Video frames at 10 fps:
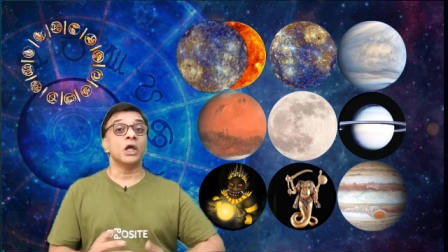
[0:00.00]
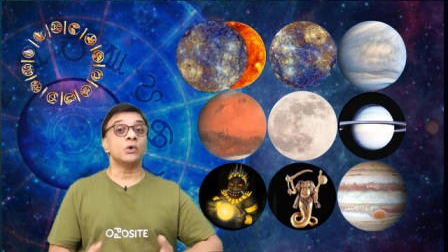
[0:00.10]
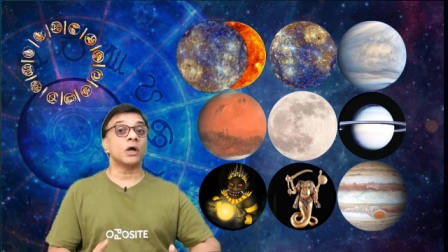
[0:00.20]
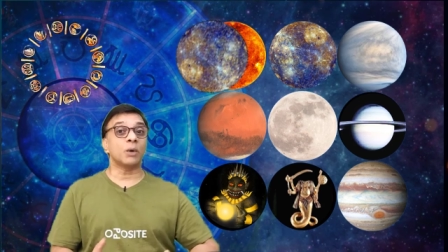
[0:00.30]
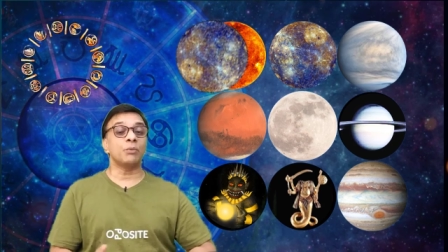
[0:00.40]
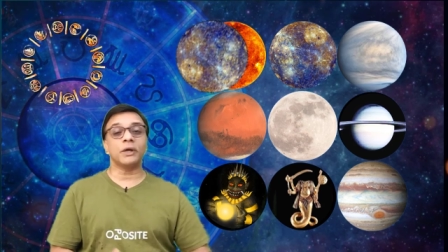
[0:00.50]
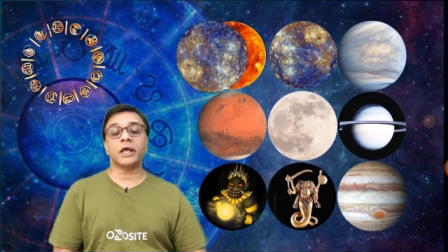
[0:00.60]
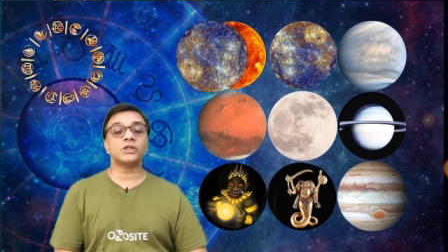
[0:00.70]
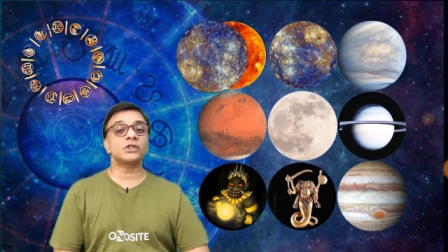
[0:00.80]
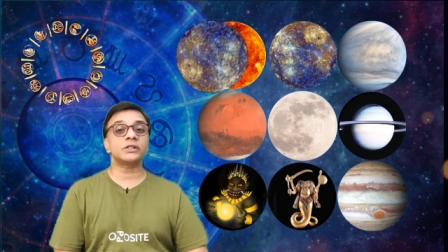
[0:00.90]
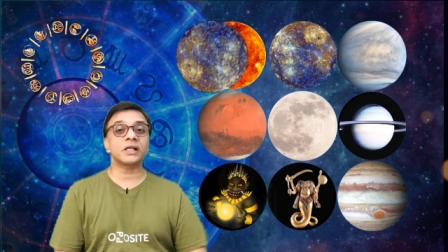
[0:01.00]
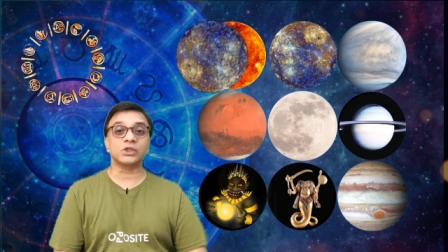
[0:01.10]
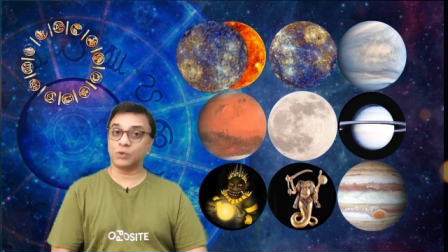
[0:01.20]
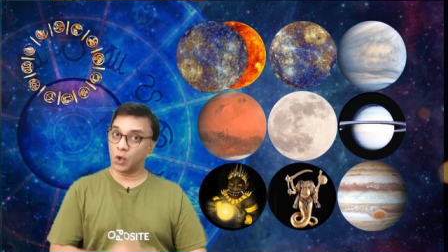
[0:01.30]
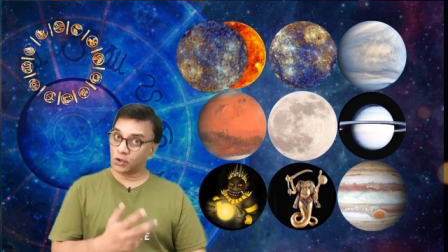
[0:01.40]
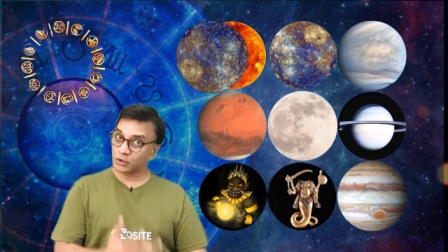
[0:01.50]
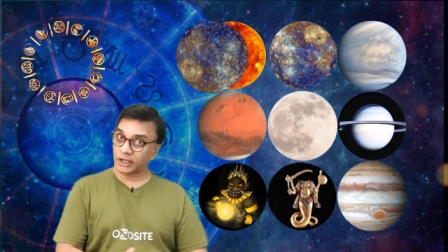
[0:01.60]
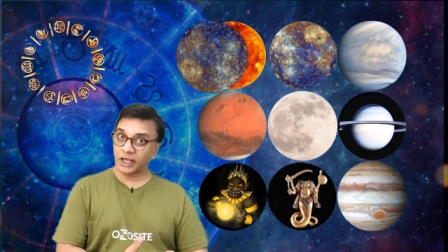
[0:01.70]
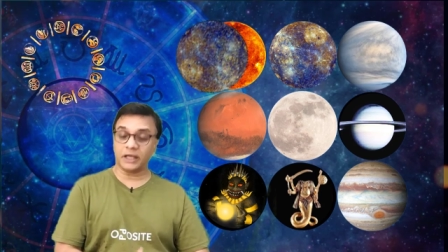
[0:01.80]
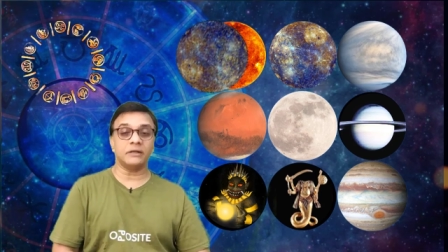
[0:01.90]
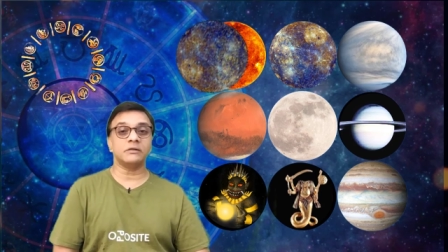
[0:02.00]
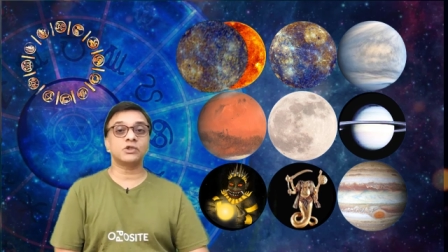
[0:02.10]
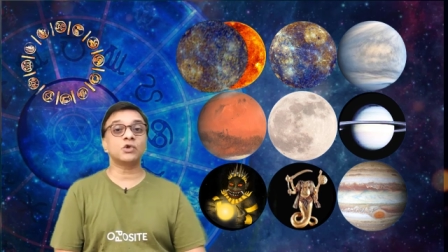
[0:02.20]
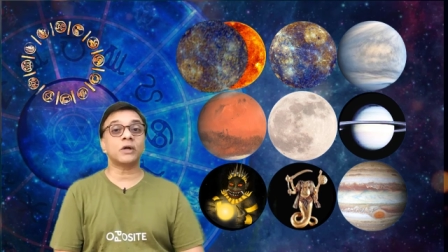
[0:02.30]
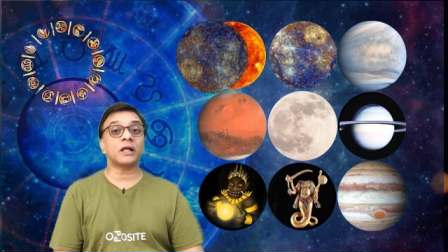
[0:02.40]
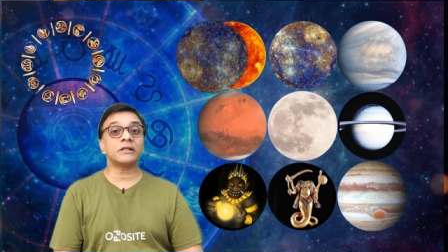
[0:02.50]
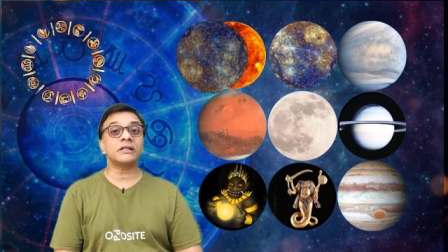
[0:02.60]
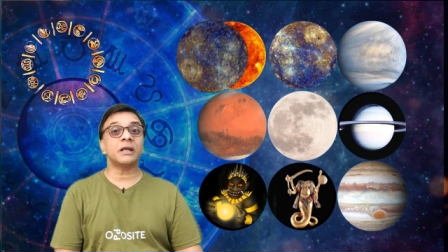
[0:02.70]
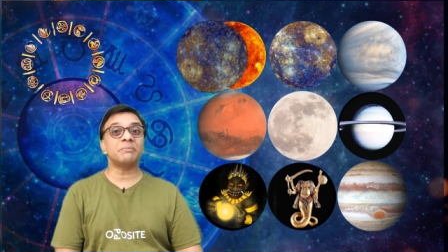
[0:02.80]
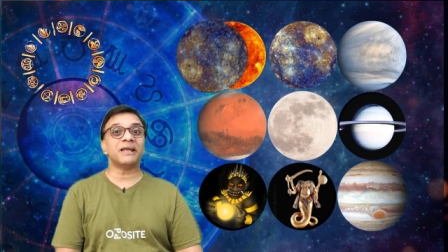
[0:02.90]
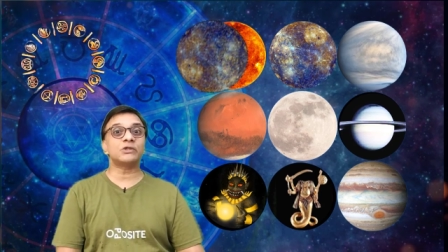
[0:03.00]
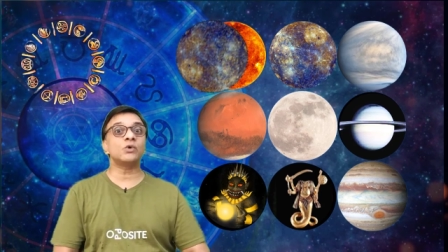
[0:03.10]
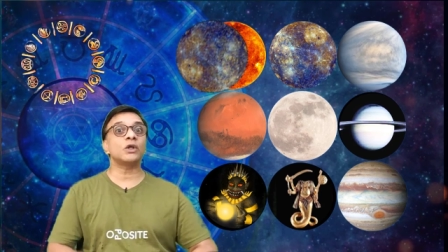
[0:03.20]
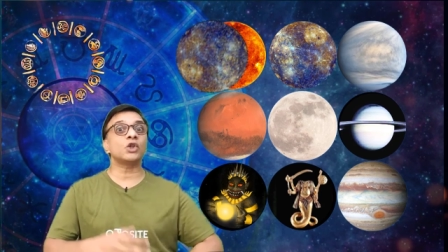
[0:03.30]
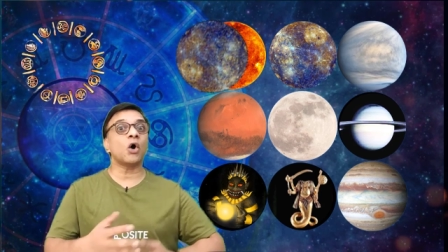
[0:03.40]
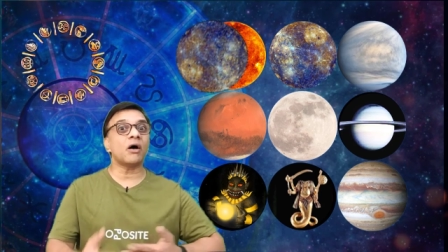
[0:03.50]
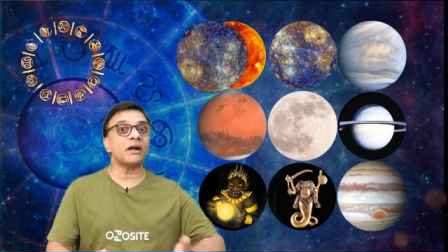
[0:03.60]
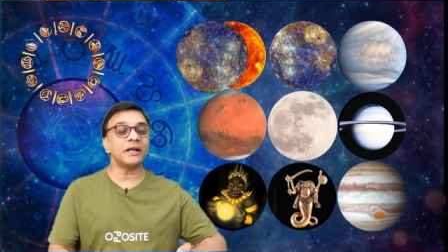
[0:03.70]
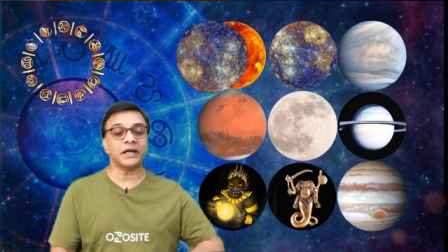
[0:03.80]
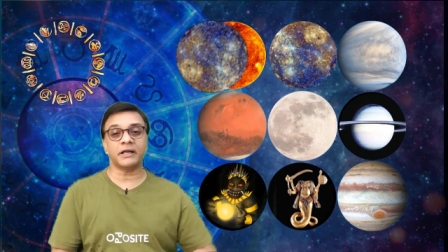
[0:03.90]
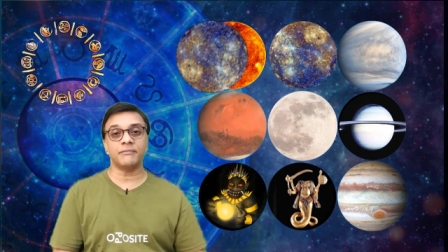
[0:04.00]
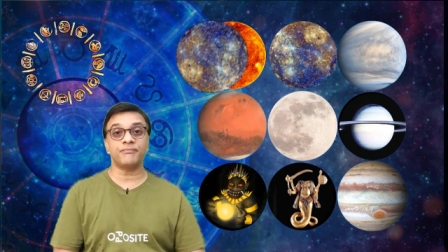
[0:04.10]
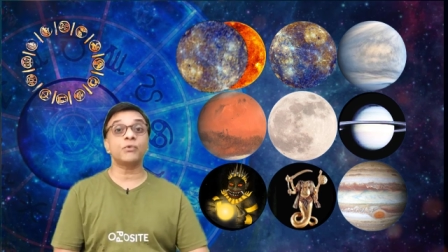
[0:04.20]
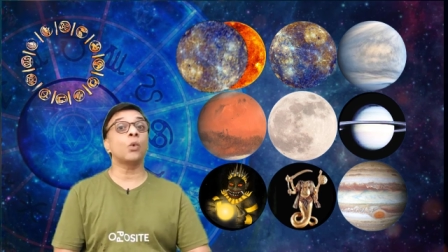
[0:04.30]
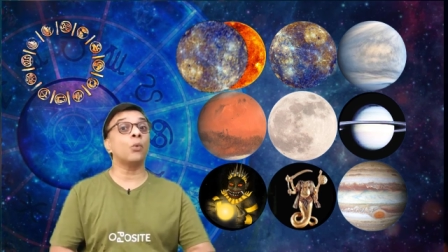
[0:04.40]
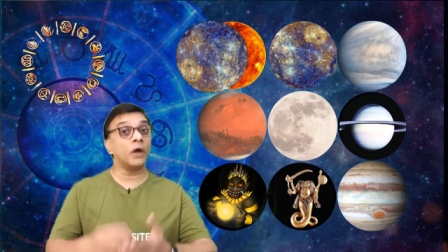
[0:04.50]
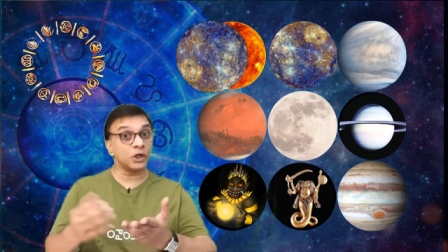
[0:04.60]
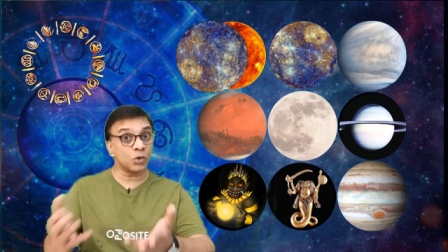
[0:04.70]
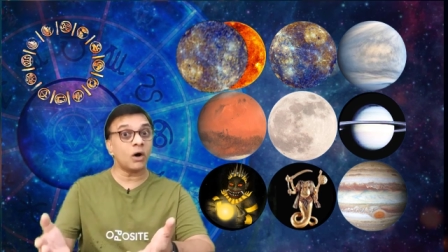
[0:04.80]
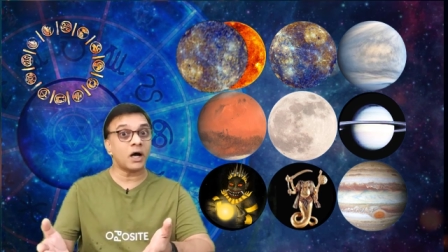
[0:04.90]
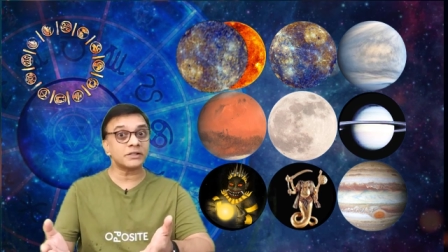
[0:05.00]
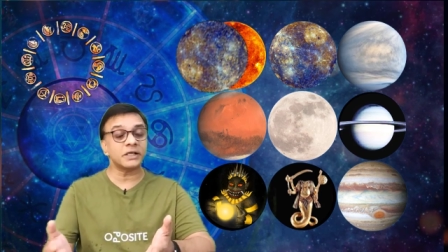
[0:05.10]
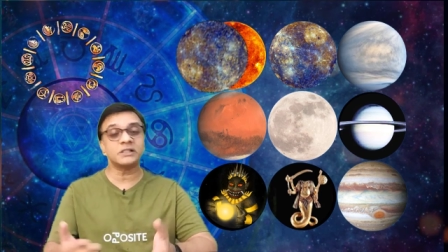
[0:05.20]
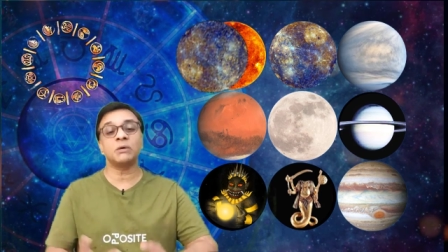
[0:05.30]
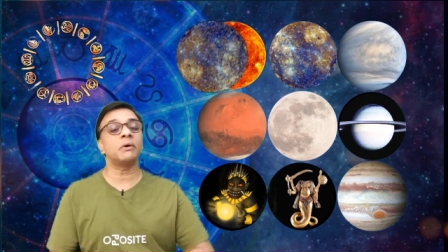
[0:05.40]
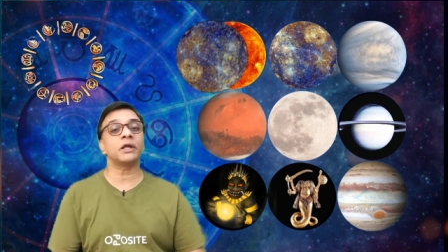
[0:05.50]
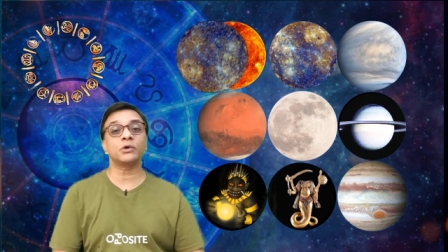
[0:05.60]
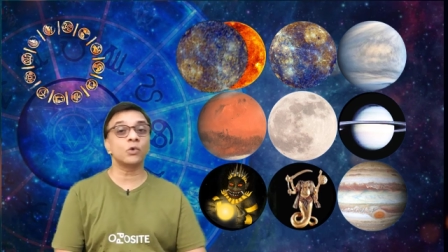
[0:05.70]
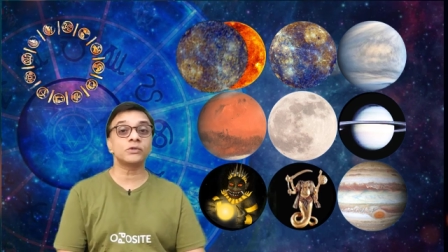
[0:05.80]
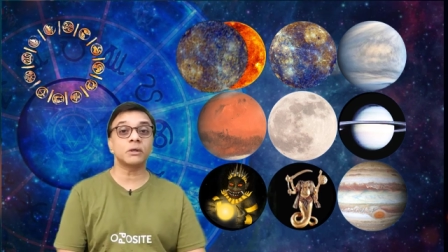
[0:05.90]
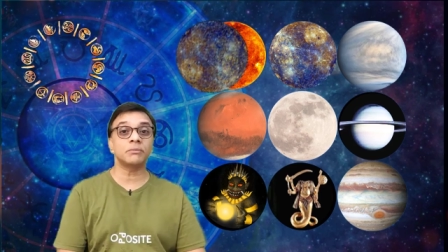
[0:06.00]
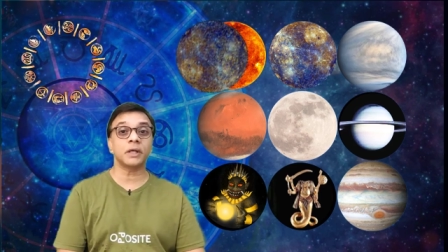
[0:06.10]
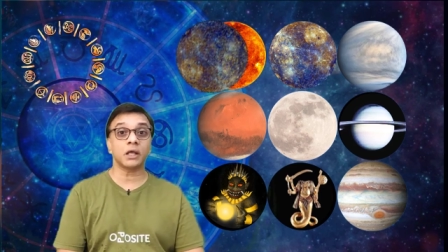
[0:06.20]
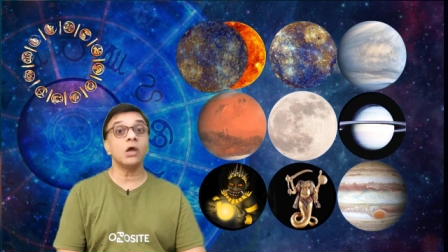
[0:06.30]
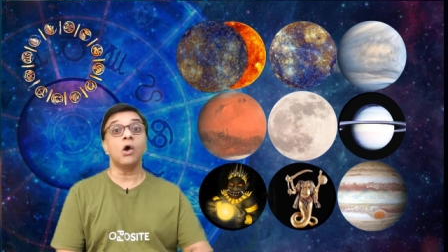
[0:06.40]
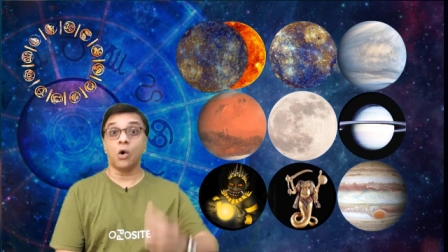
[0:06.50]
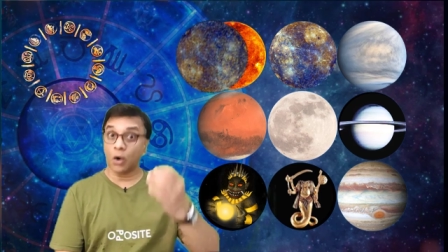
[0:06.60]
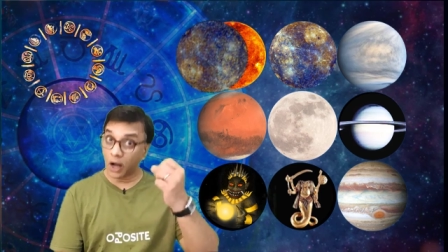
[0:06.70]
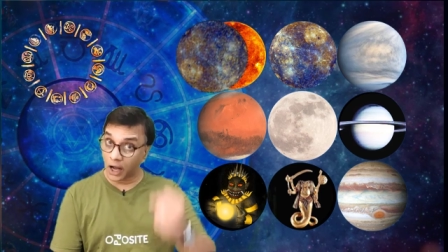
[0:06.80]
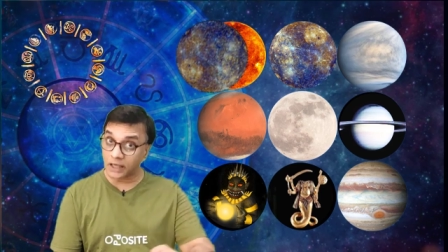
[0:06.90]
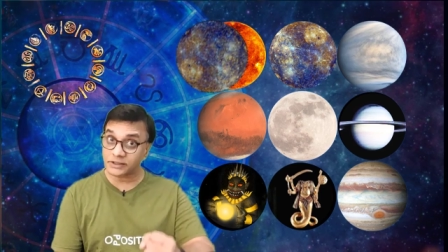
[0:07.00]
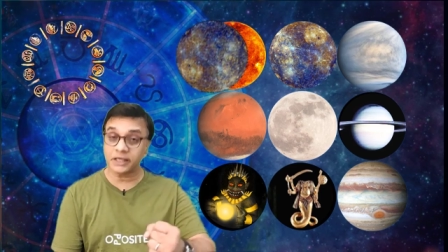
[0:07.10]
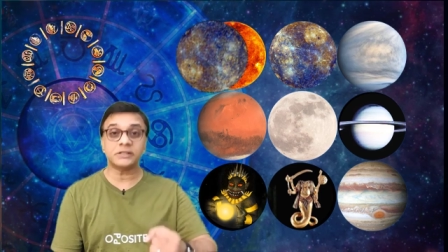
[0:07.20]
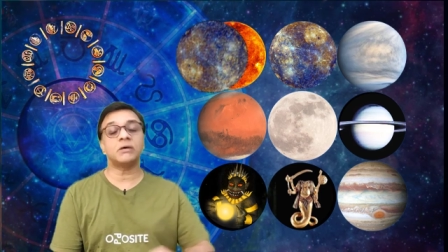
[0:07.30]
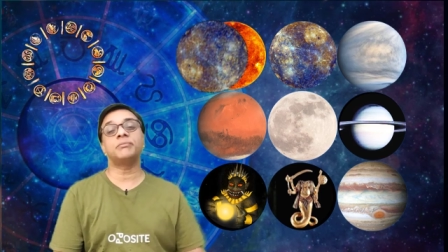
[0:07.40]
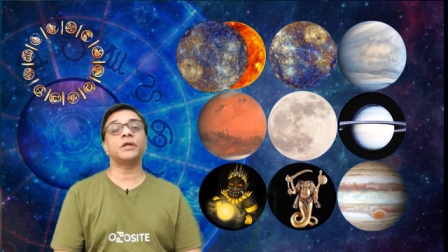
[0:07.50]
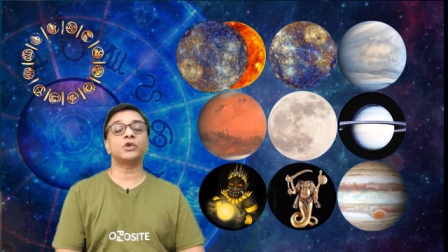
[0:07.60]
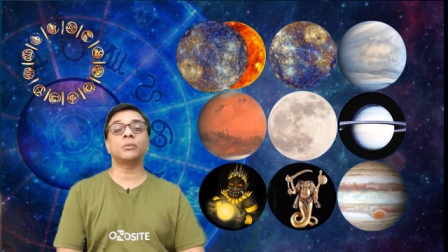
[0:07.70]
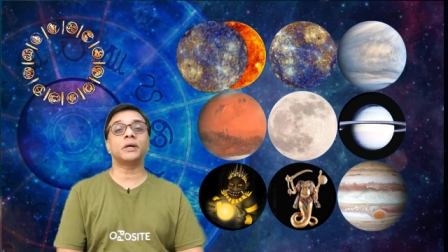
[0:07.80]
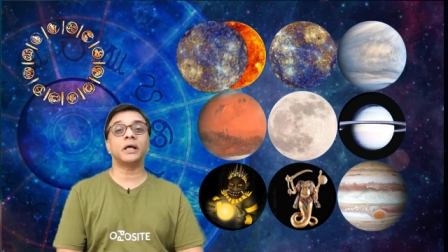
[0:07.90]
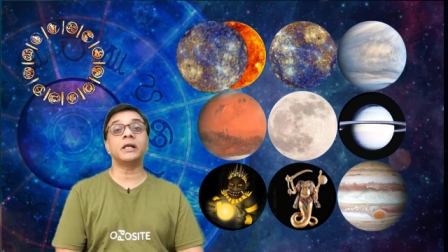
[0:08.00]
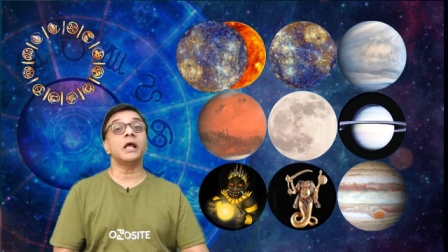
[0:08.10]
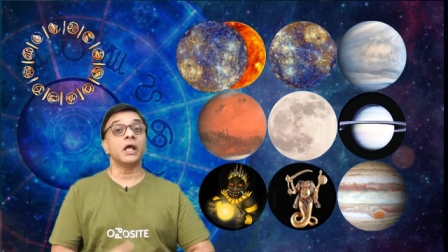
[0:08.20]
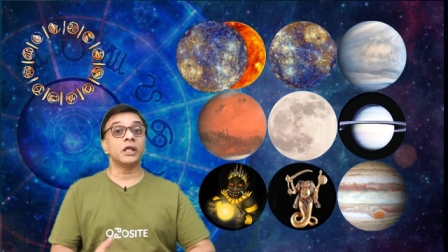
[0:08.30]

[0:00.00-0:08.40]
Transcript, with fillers: your communication skills will also kick in. So rather than being too authoritative, when you are asking somebody to do something or asking something to be done,